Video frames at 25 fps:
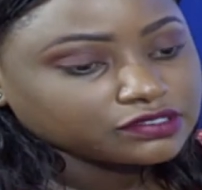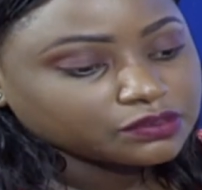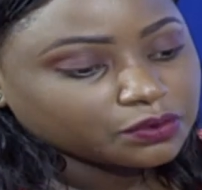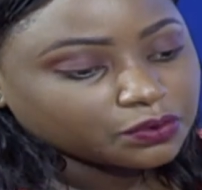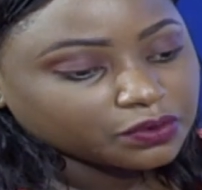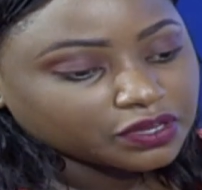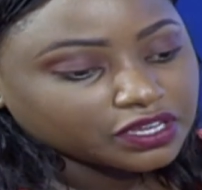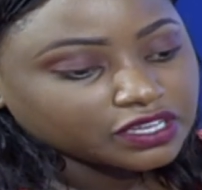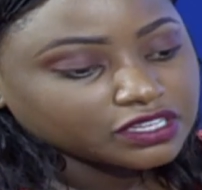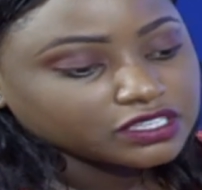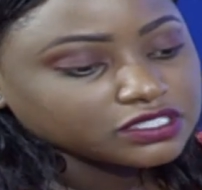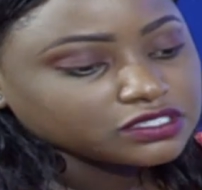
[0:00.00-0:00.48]

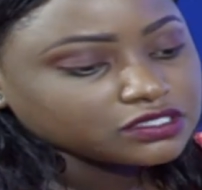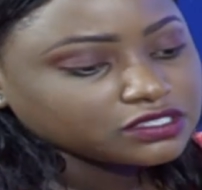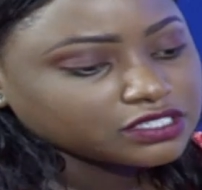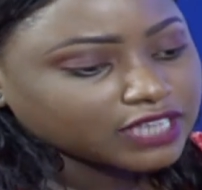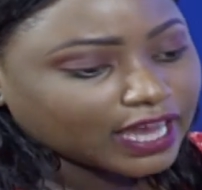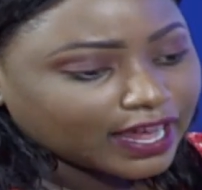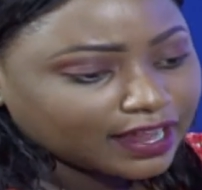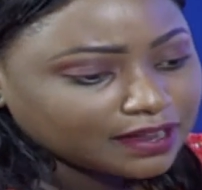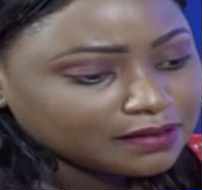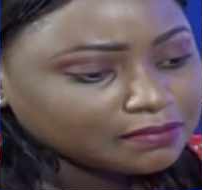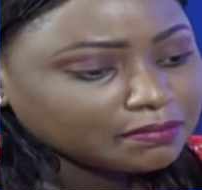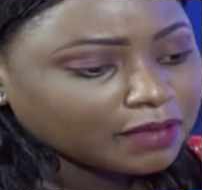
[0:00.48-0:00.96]
Okay,
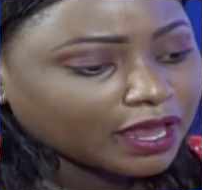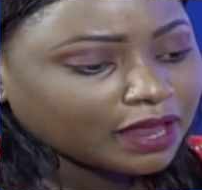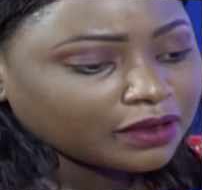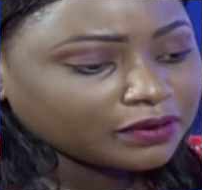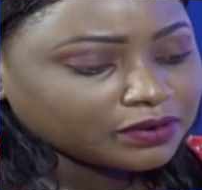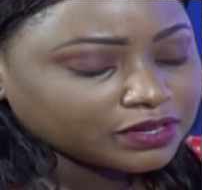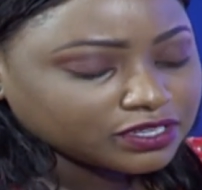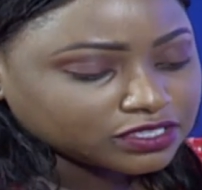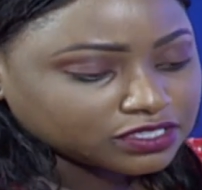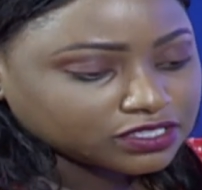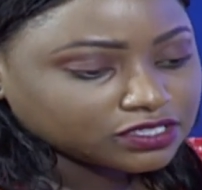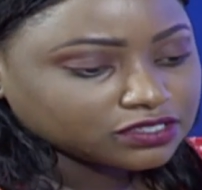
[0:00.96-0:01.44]
child
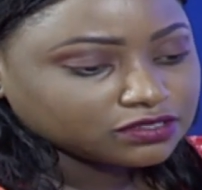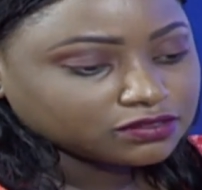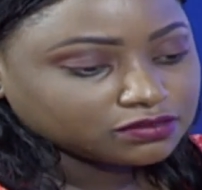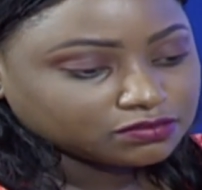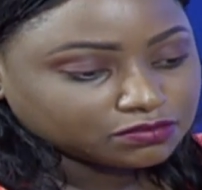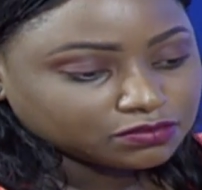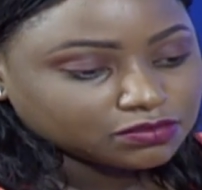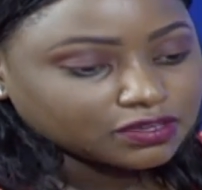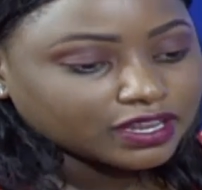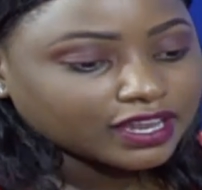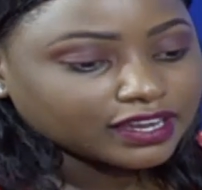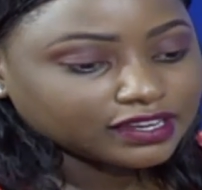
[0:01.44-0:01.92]
marriage,
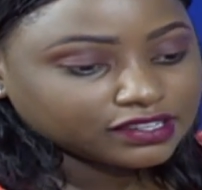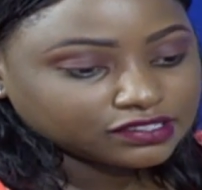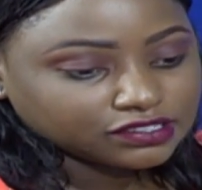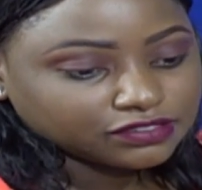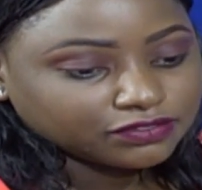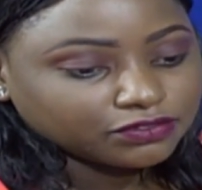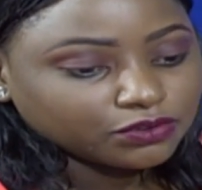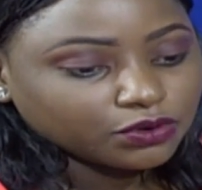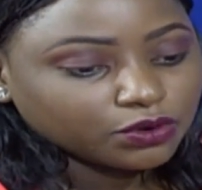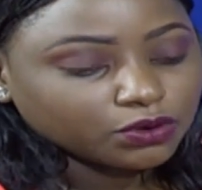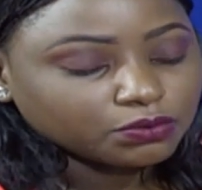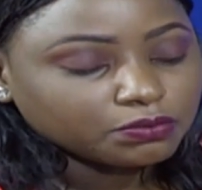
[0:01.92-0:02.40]
that is
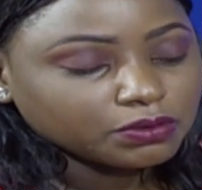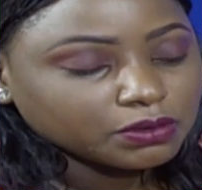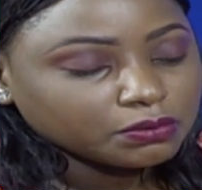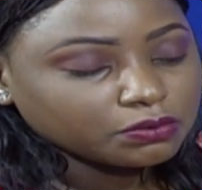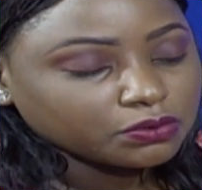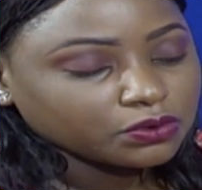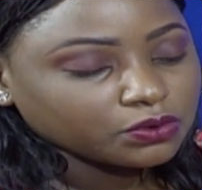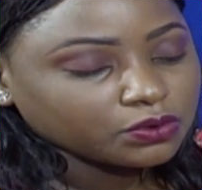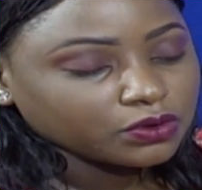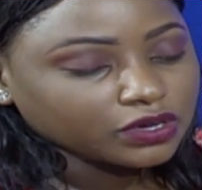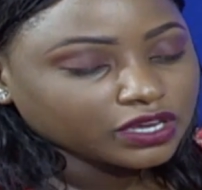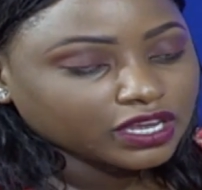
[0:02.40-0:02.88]
for
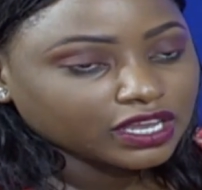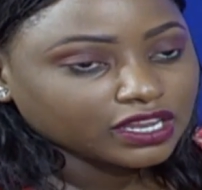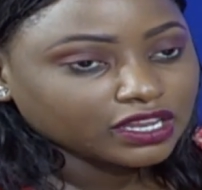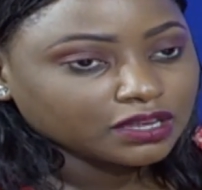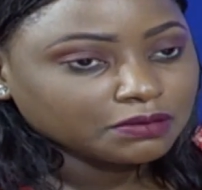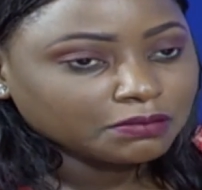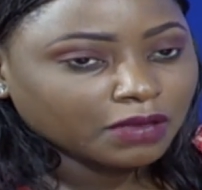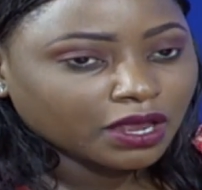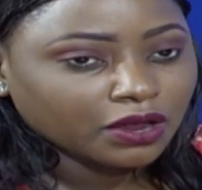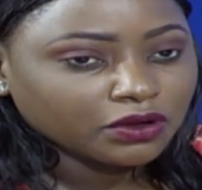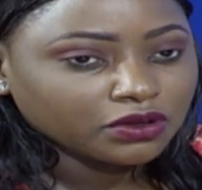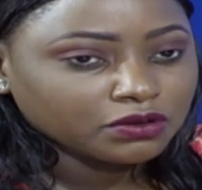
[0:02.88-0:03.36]
people who are getting
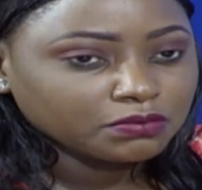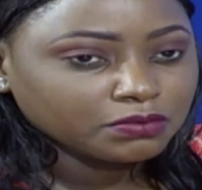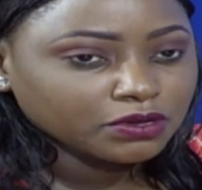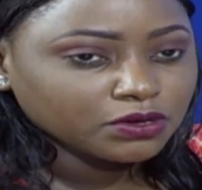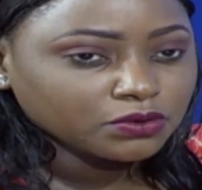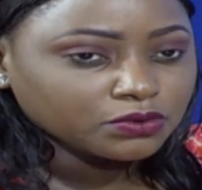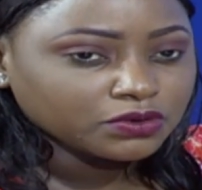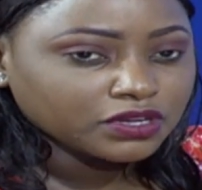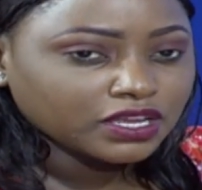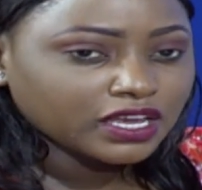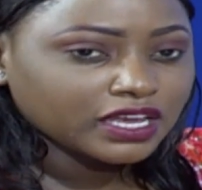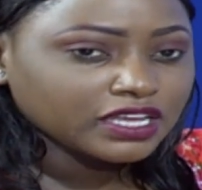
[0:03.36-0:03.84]
married
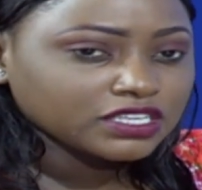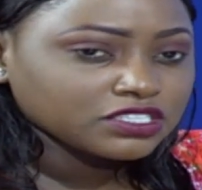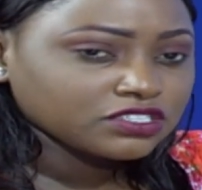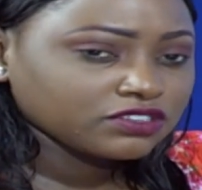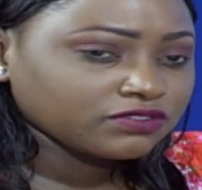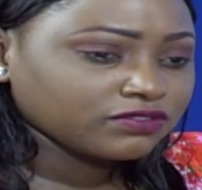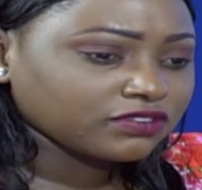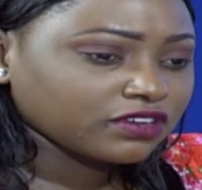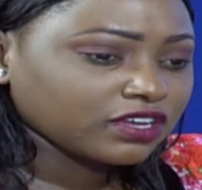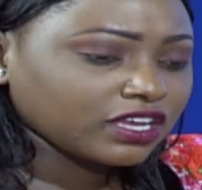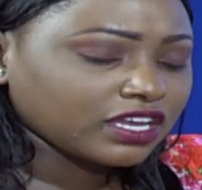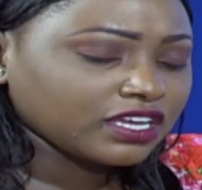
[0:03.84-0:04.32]
below the age
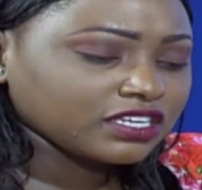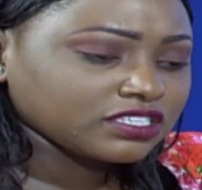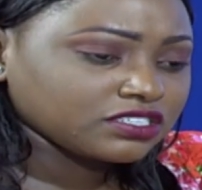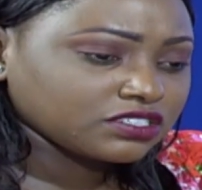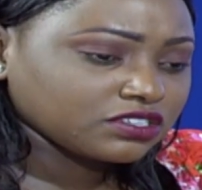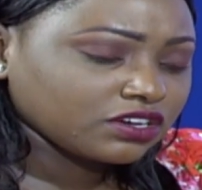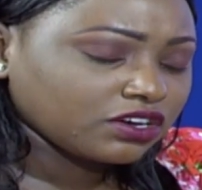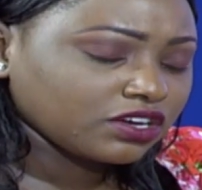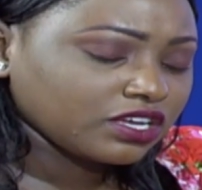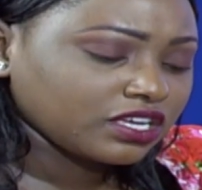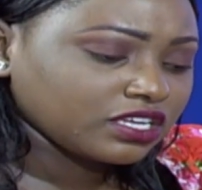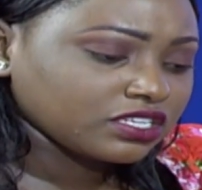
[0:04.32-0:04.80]

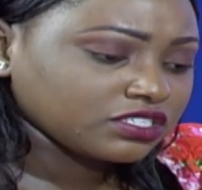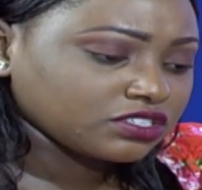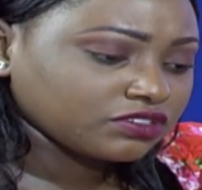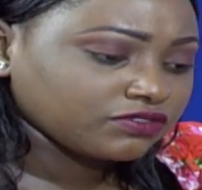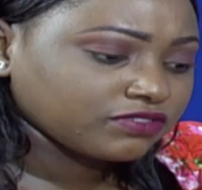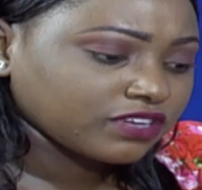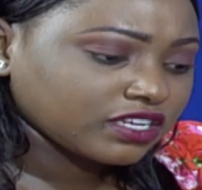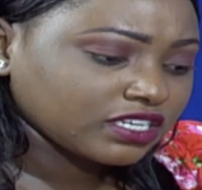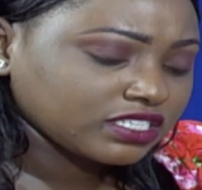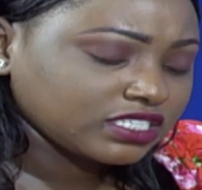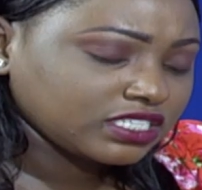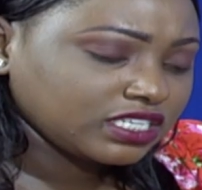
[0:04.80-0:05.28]
of
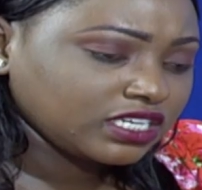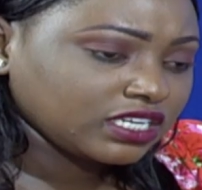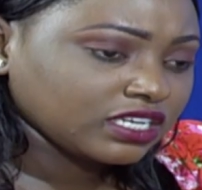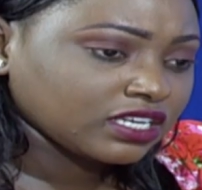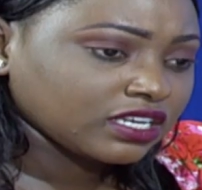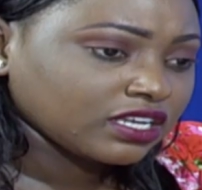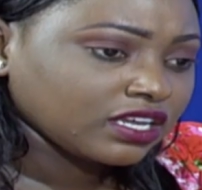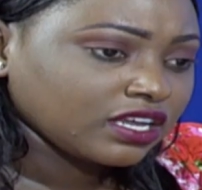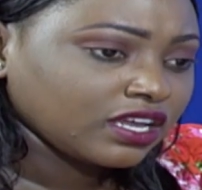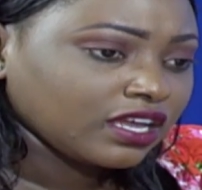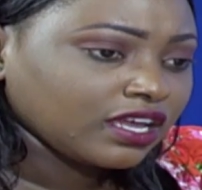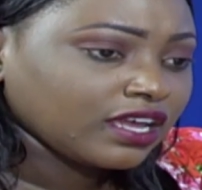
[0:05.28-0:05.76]
18,
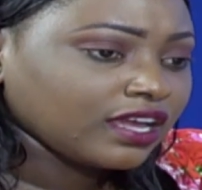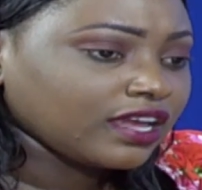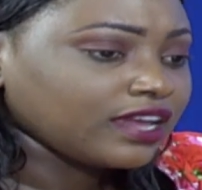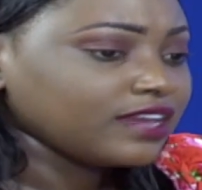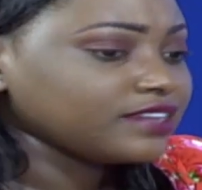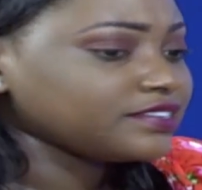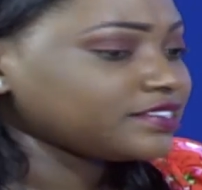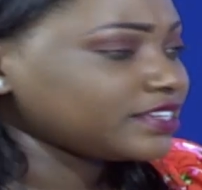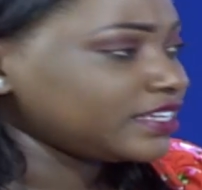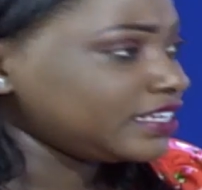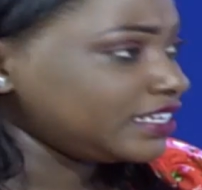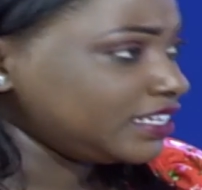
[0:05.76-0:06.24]

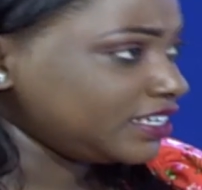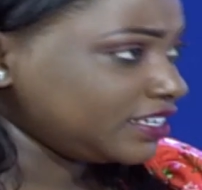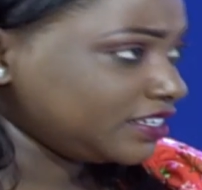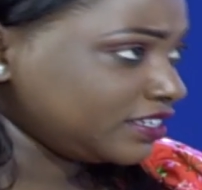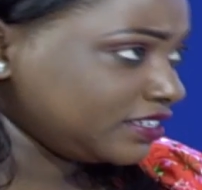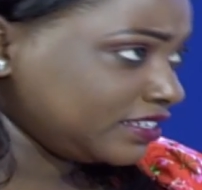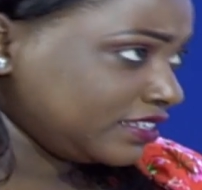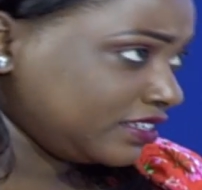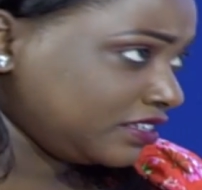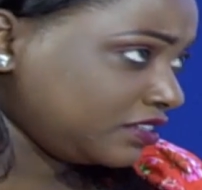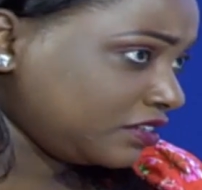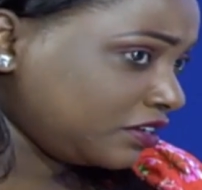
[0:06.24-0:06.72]
is
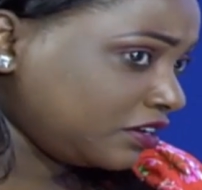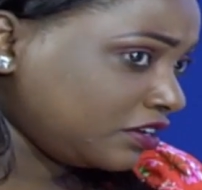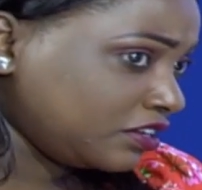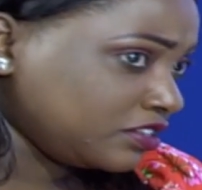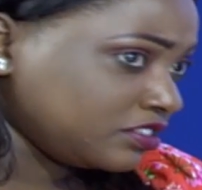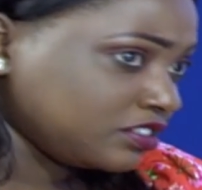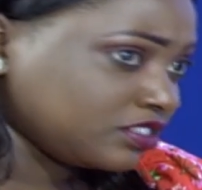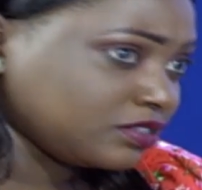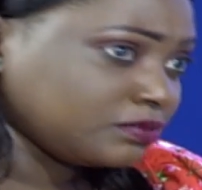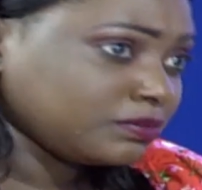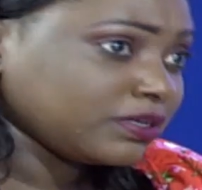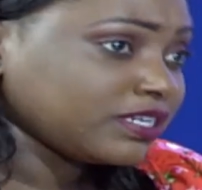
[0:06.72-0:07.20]
illegal in the
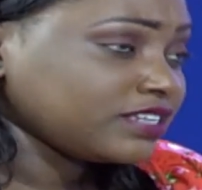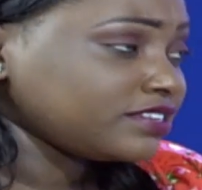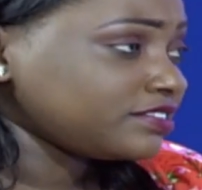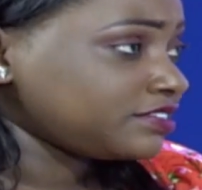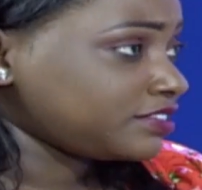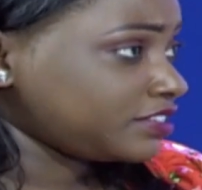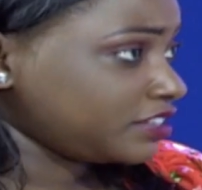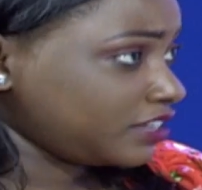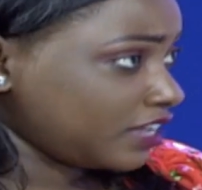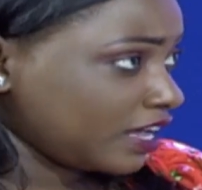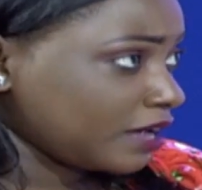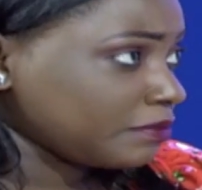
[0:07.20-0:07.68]
country, but it's
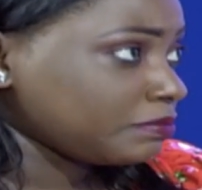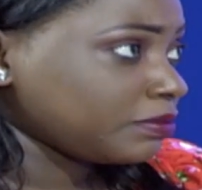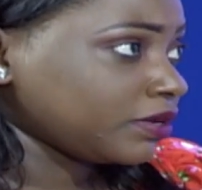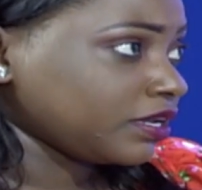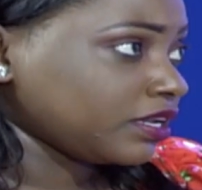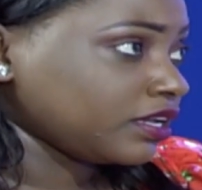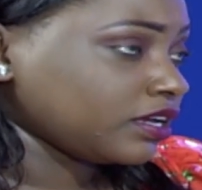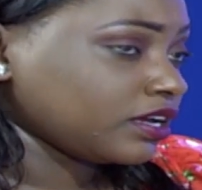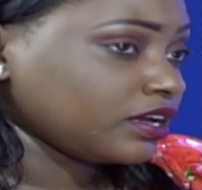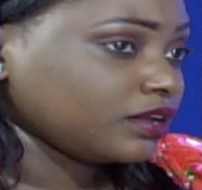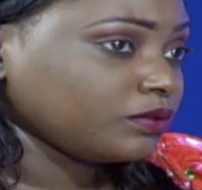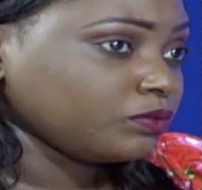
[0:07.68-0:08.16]
still
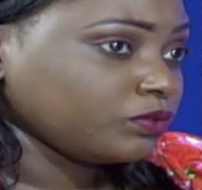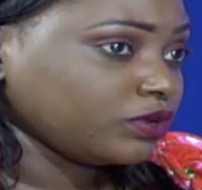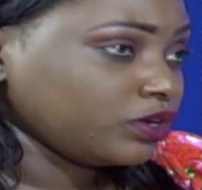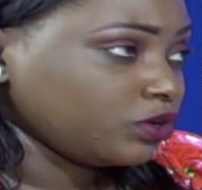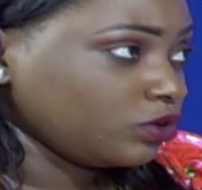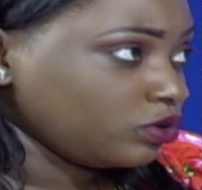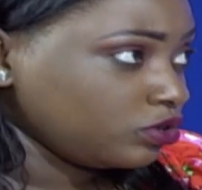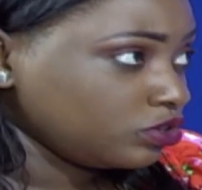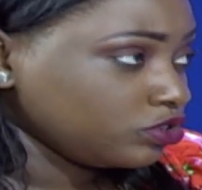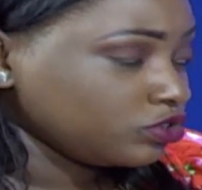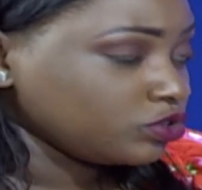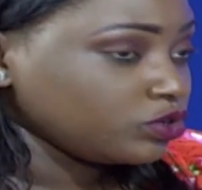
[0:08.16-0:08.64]
happening, and we
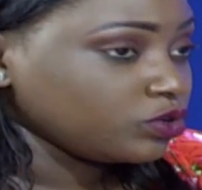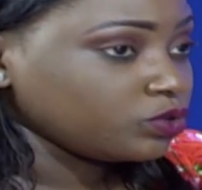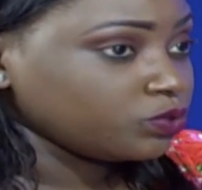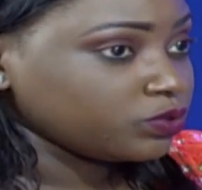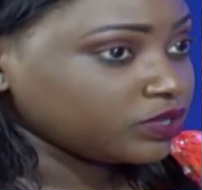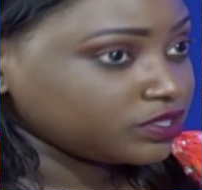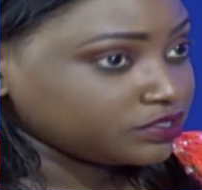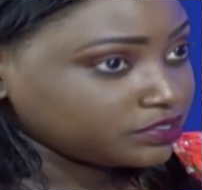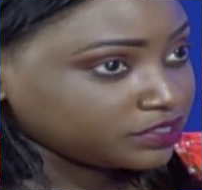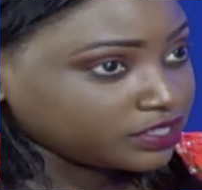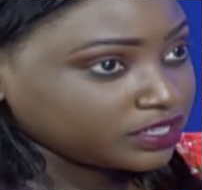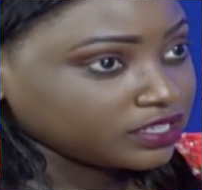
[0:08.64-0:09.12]
all know,
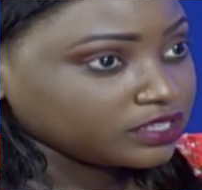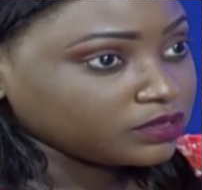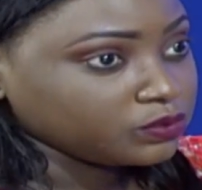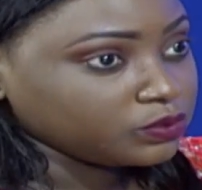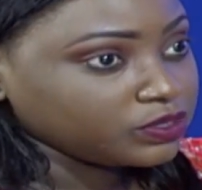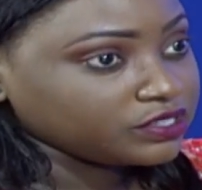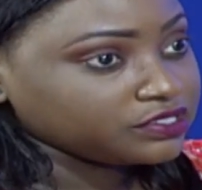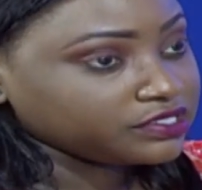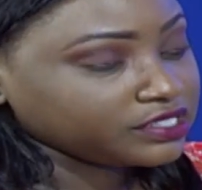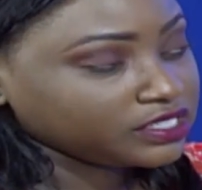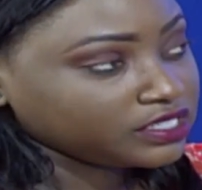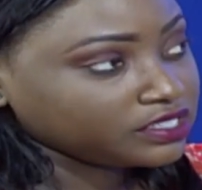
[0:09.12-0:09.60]
we see
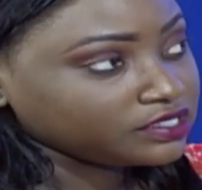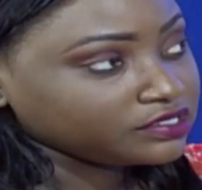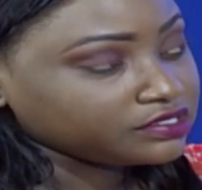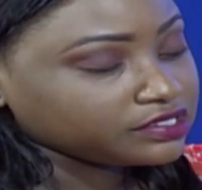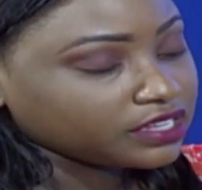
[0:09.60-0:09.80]
these